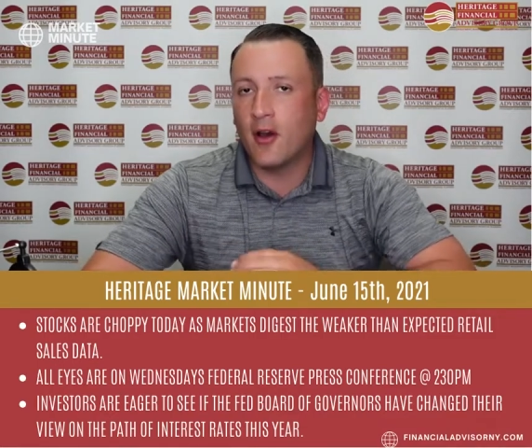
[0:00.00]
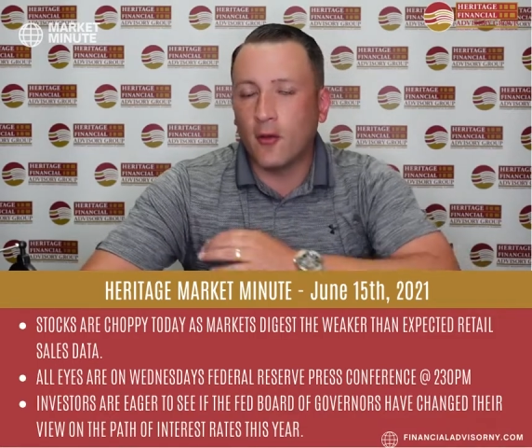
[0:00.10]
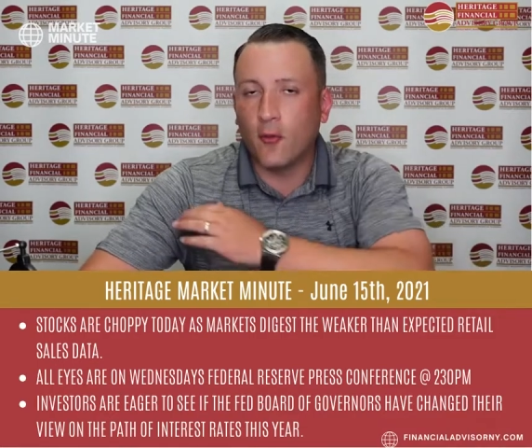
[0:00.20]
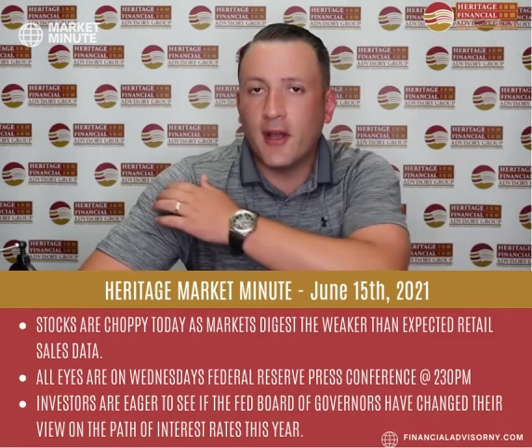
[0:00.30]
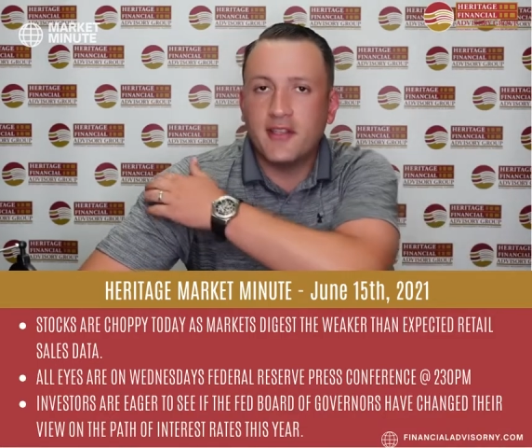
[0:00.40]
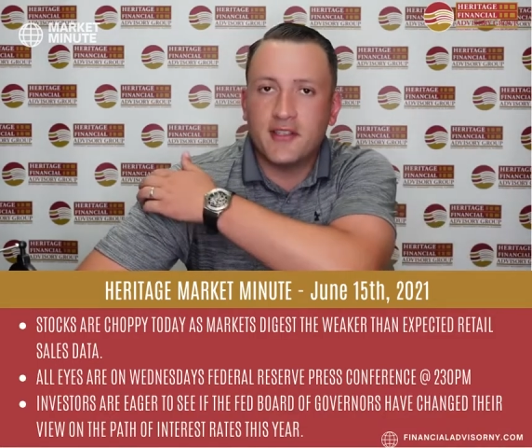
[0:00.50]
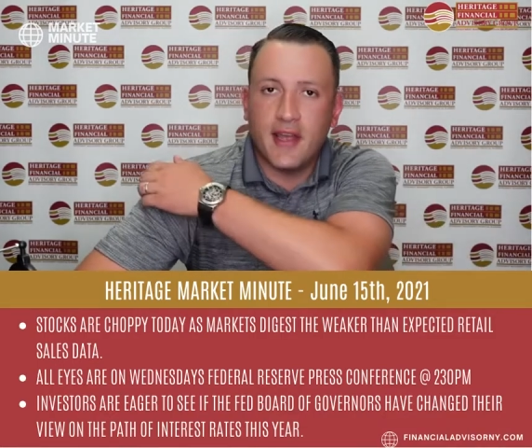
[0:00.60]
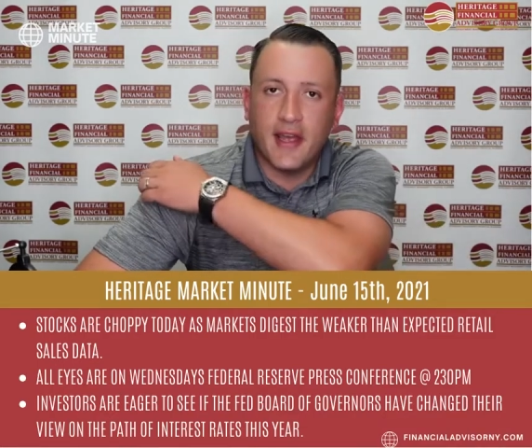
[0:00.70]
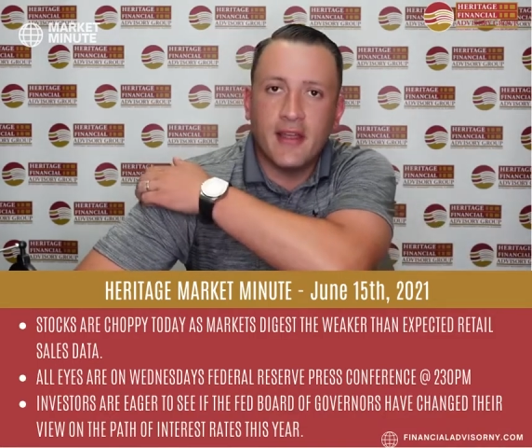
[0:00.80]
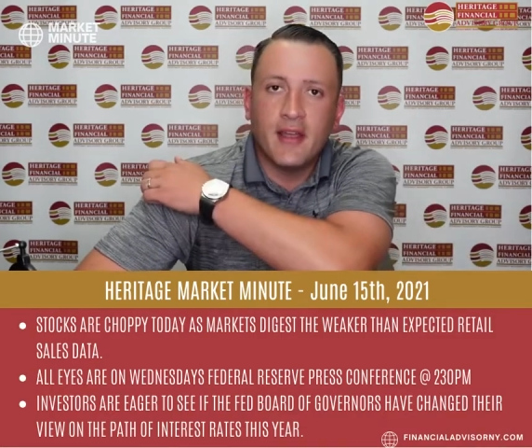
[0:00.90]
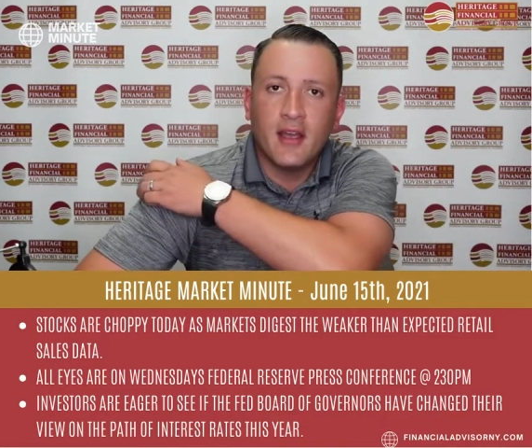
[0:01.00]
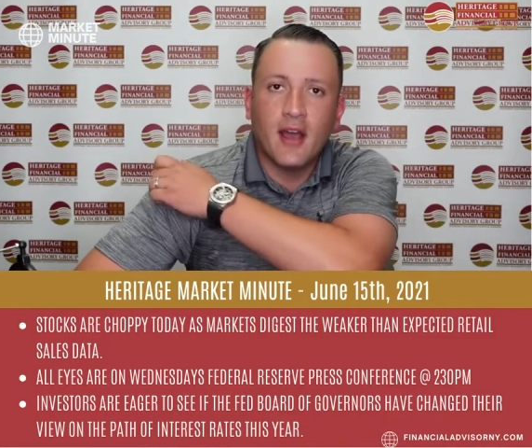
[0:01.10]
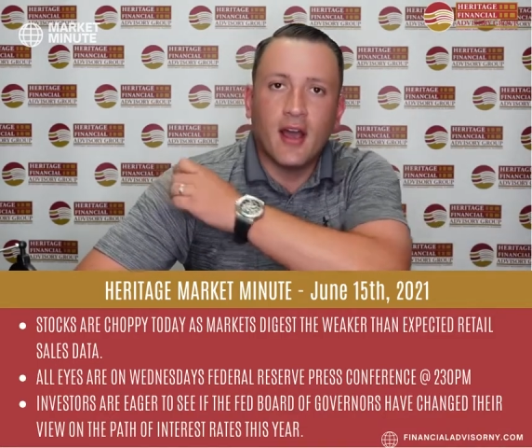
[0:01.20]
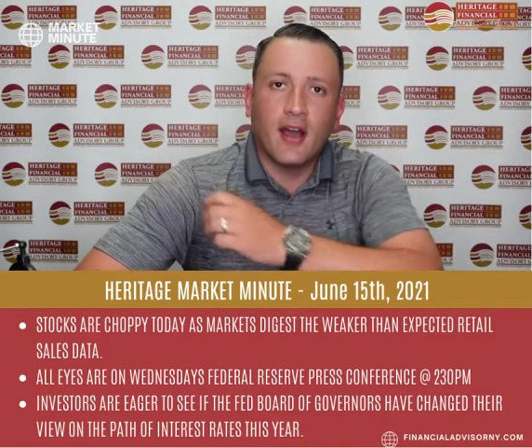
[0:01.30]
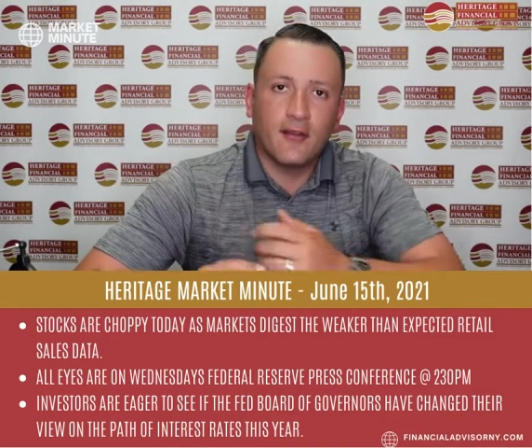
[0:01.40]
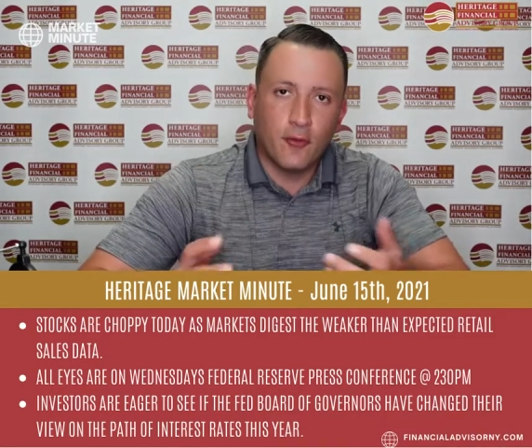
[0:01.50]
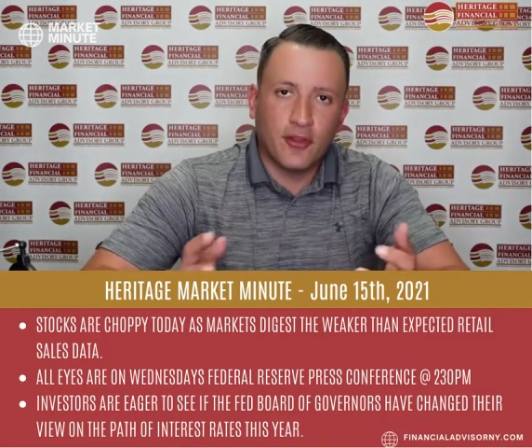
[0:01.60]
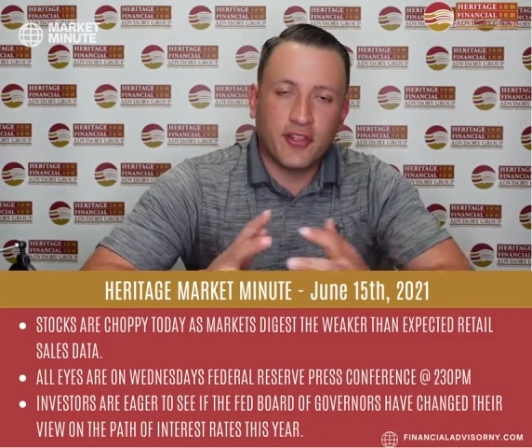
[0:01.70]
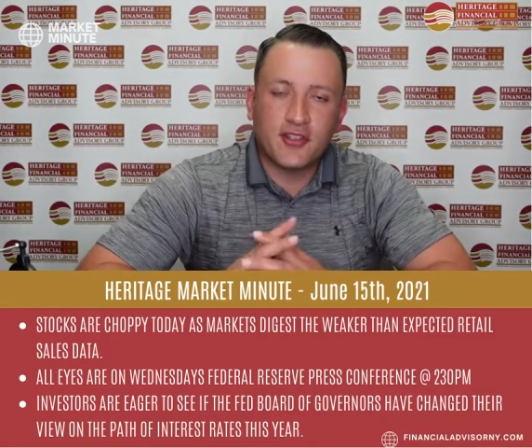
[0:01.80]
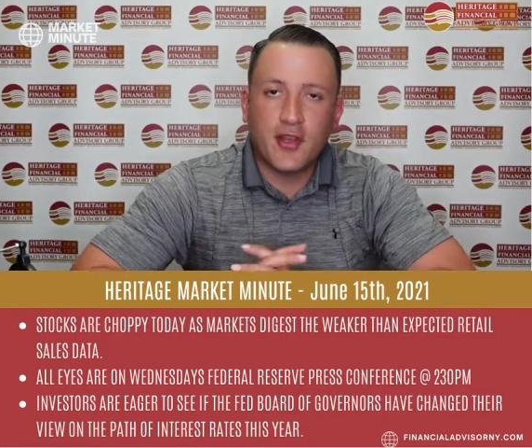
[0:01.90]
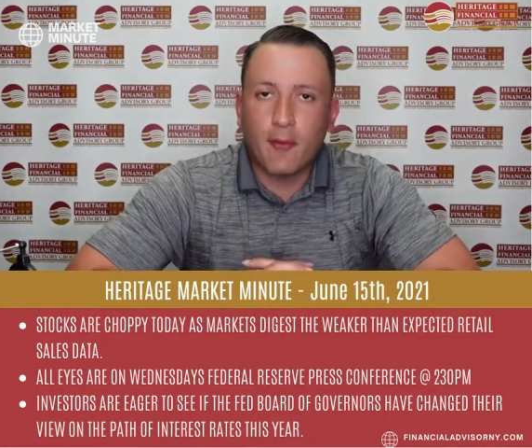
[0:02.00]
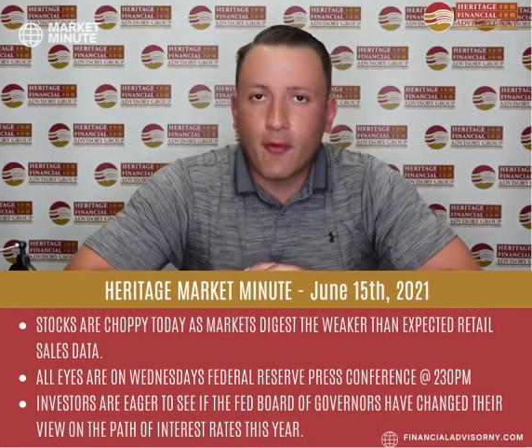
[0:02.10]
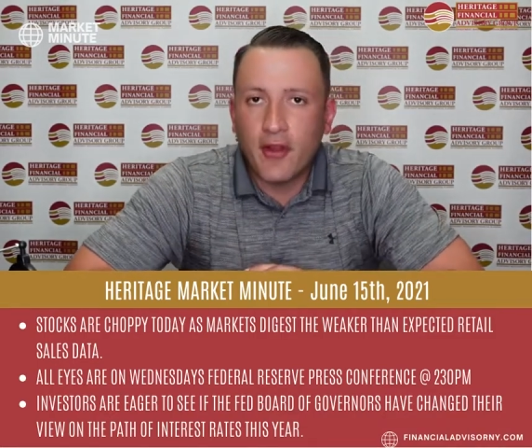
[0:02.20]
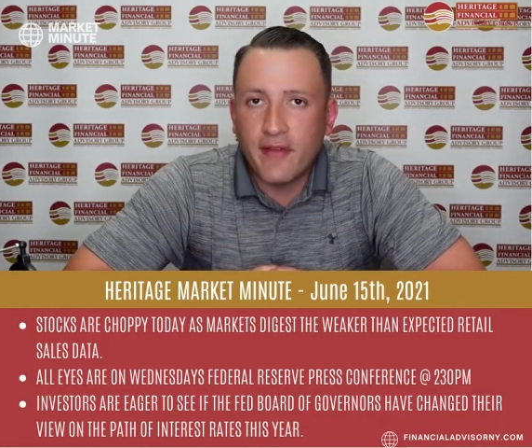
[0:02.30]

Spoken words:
on Wednesday with the summary